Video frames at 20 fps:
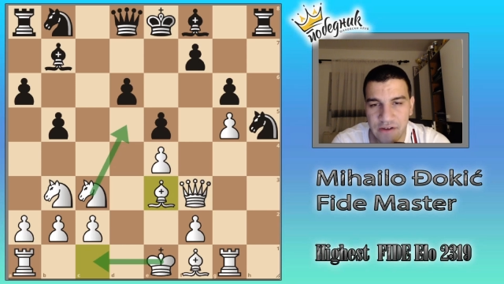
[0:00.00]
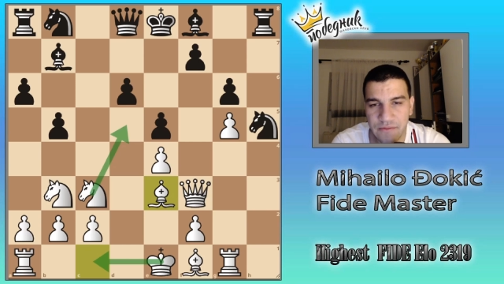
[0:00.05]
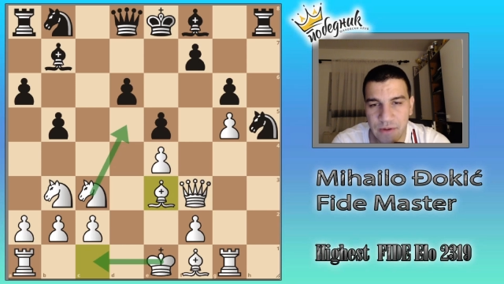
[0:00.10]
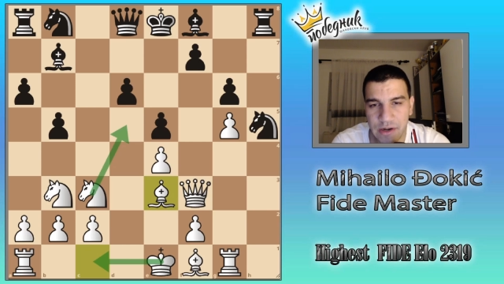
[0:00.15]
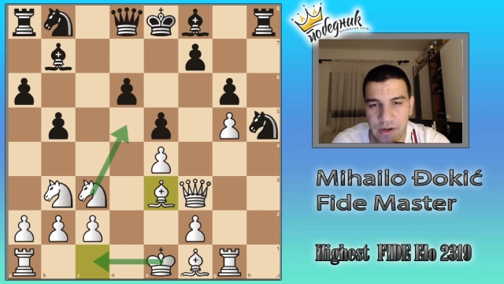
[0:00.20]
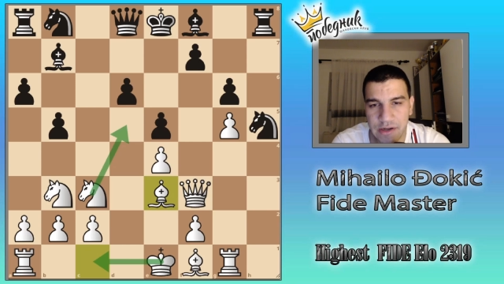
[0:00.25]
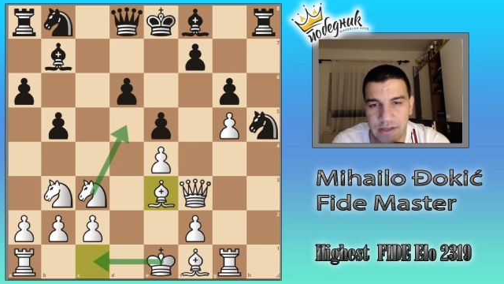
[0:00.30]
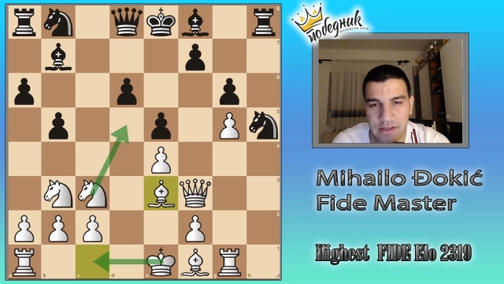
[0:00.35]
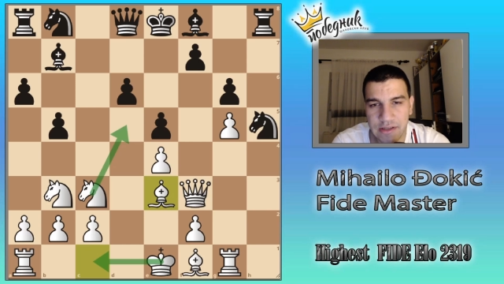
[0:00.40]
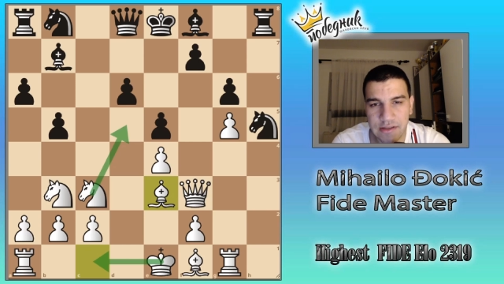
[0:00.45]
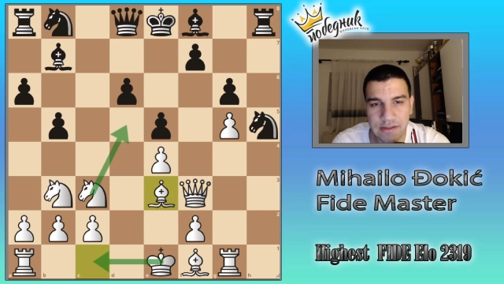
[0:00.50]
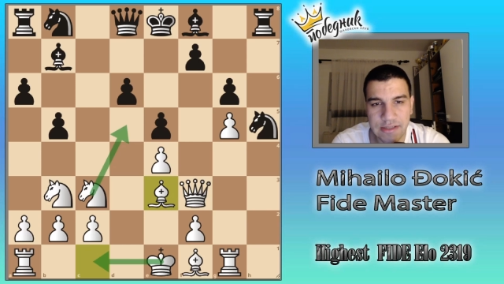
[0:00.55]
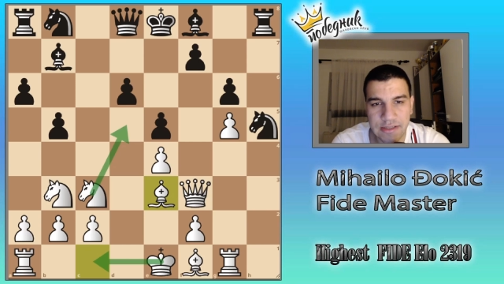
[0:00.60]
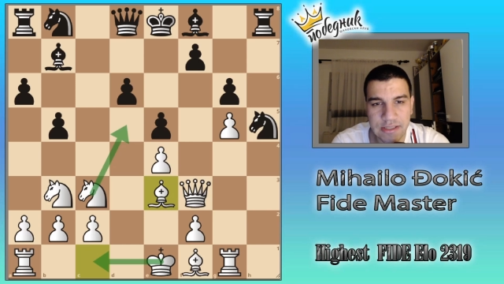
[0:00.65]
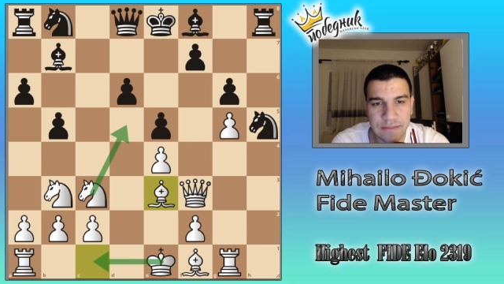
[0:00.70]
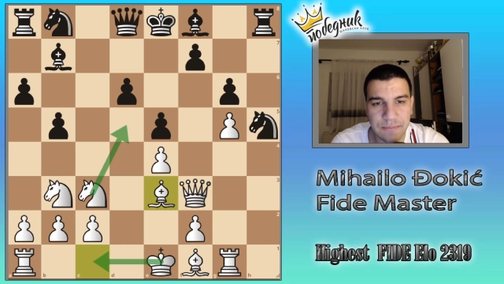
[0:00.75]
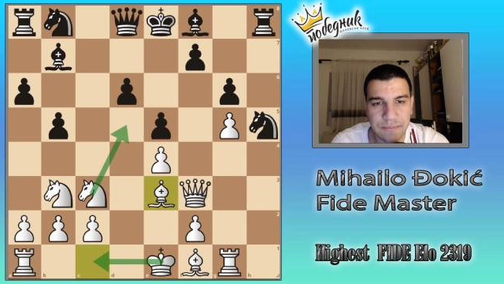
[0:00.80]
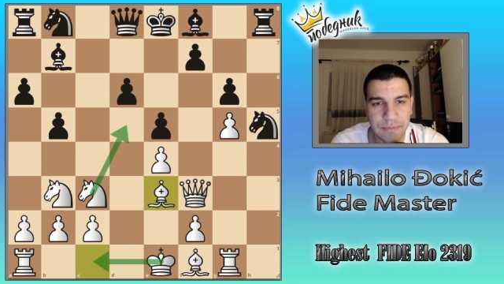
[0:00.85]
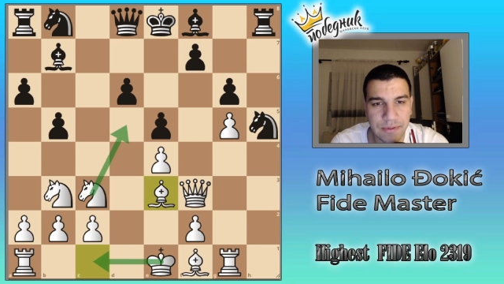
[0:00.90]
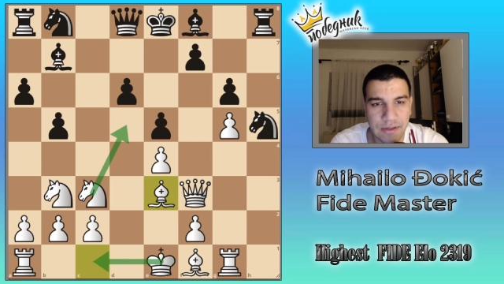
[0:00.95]
very
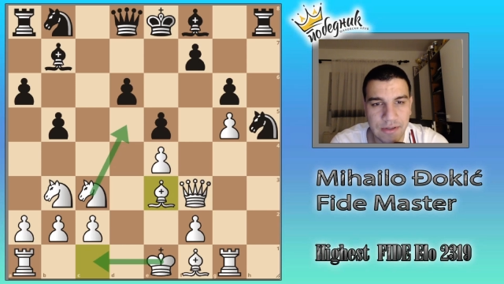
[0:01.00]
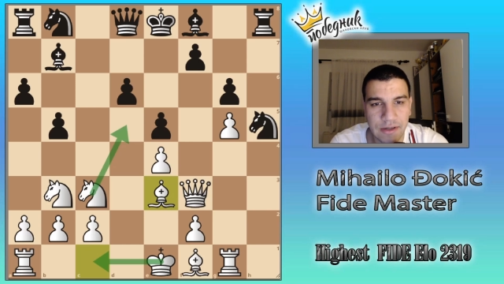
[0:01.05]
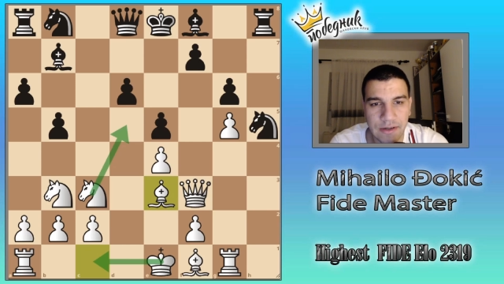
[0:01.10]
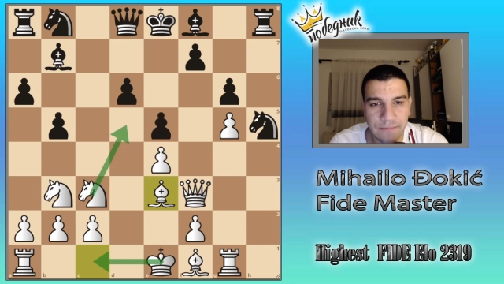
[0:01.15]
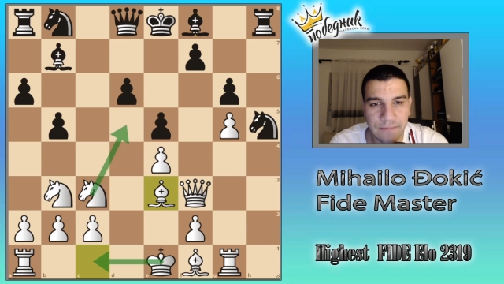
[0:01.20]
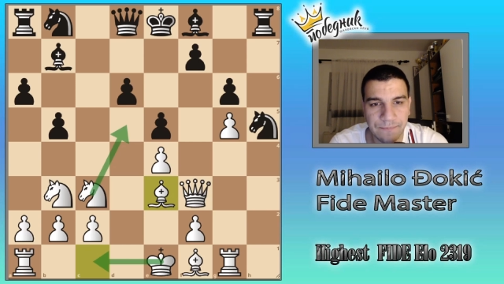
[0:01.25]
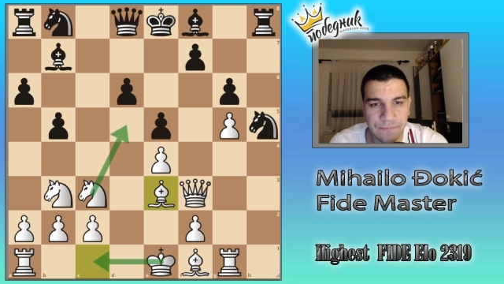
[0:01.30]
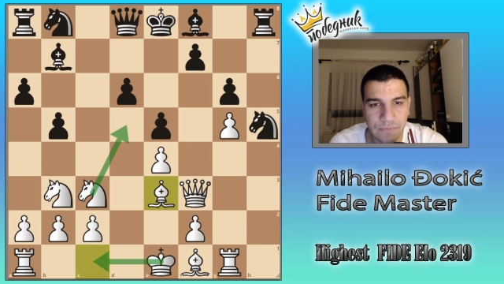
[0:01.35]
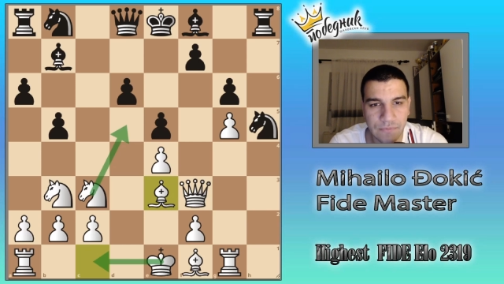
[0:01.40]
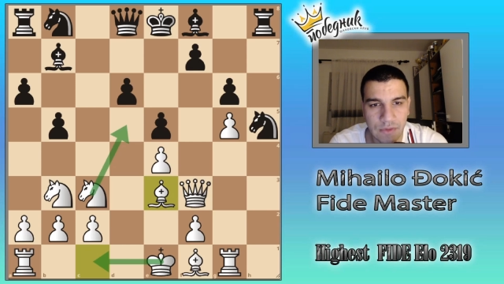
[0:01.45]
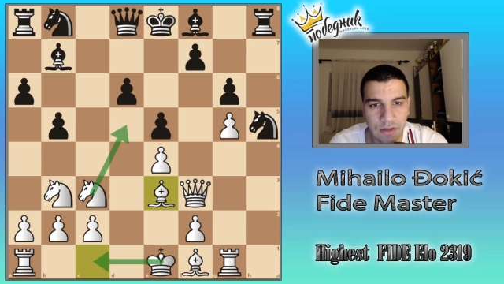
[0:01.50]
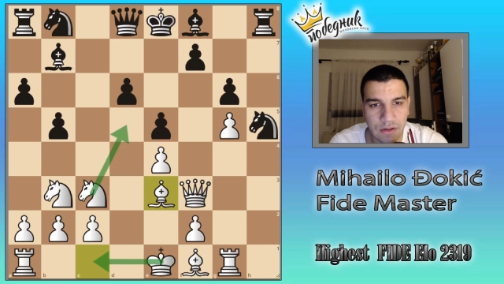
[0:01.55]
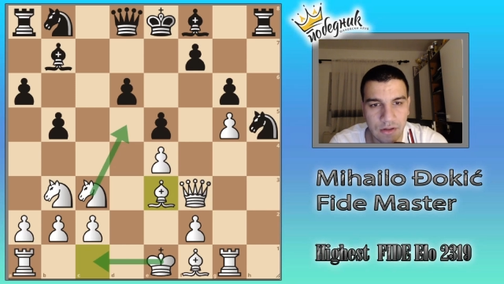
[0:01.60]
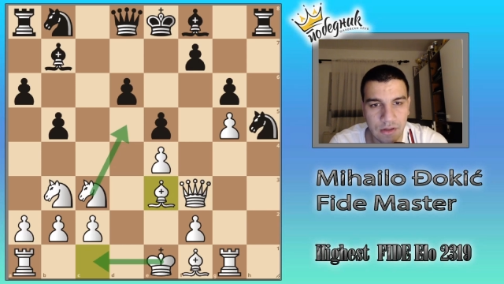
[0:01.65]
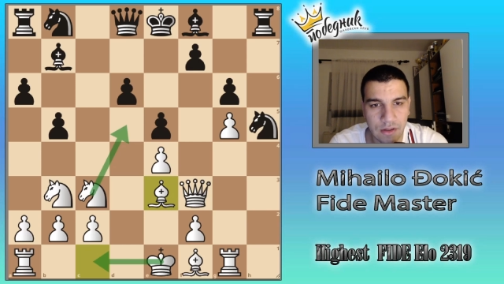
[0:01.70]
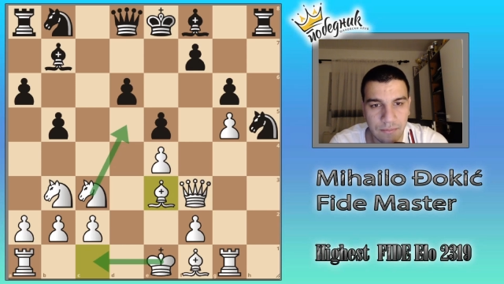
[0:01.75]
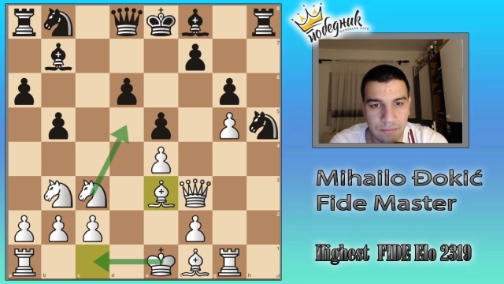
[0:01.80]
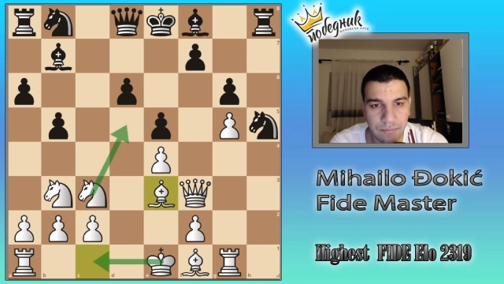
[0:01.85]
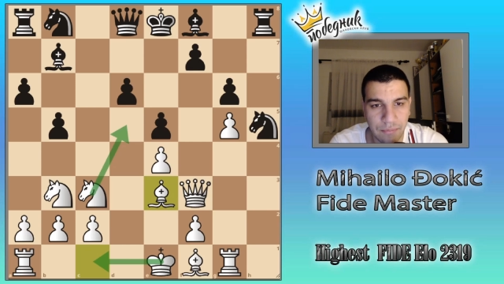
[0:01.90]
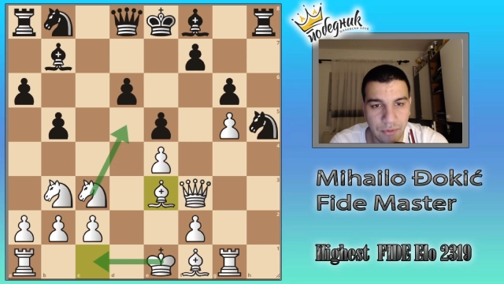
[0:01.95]
deep
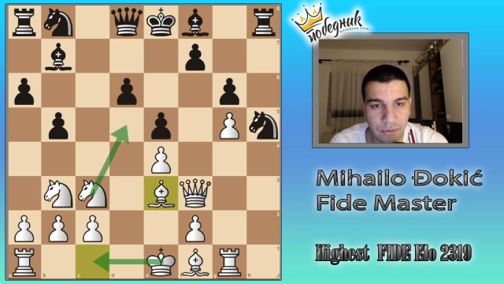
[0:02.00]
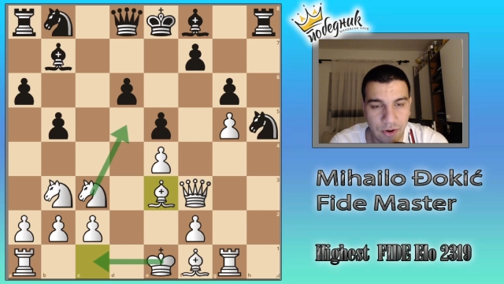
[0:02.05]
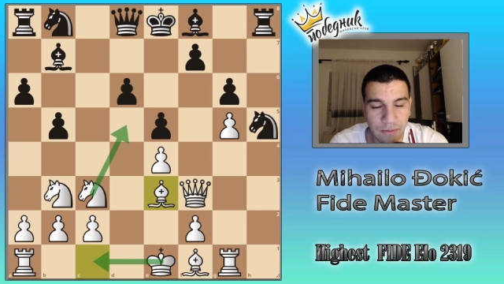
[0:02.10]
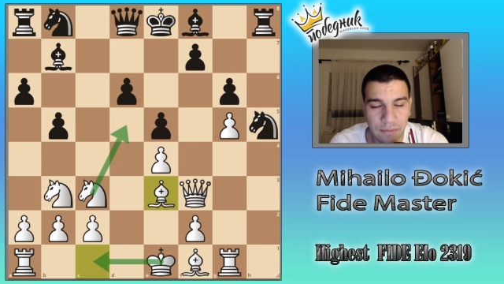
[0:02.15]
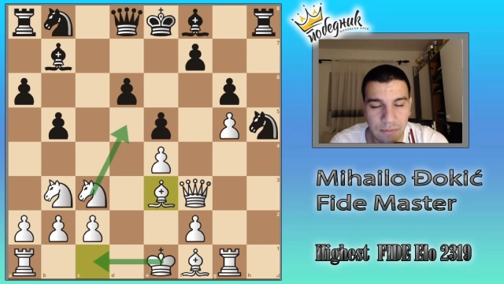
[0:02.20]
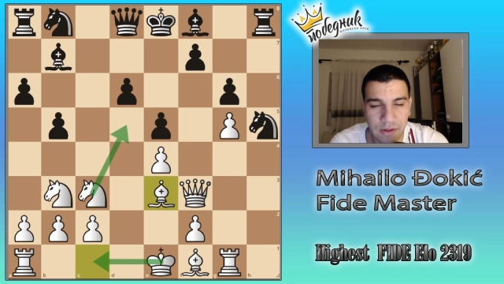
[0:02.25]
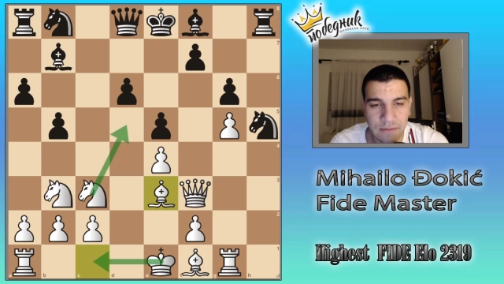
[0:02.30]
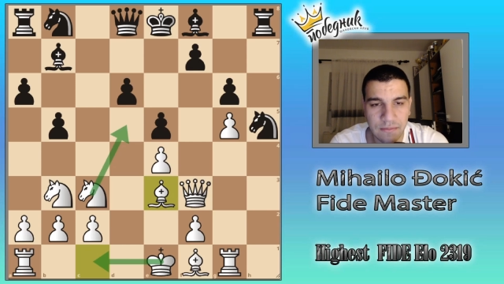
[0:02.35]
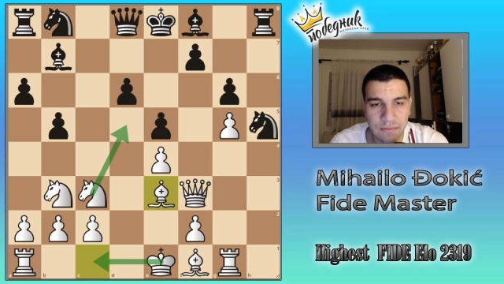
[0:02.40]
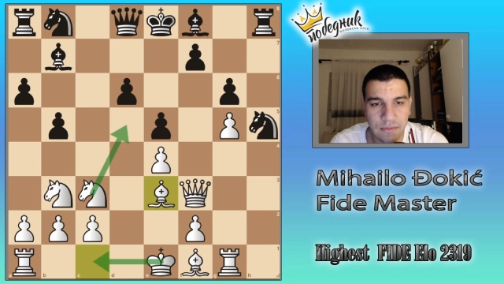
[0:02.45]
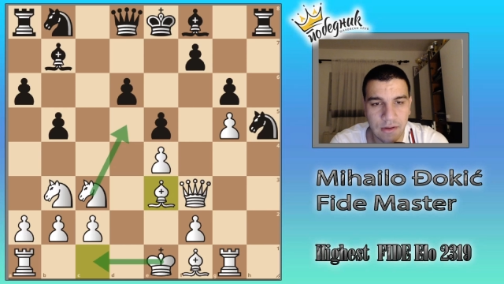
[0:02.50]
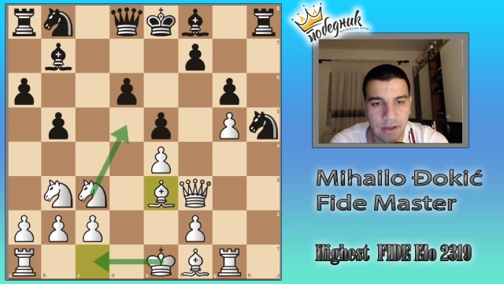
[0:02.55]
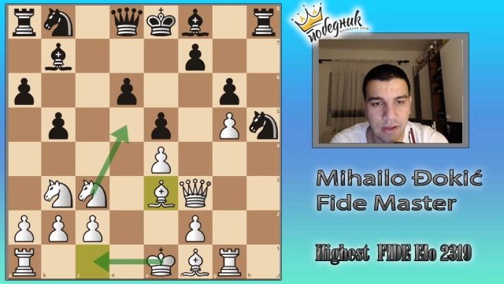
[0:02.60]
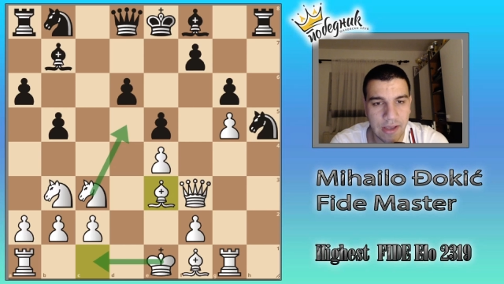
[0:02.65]
problem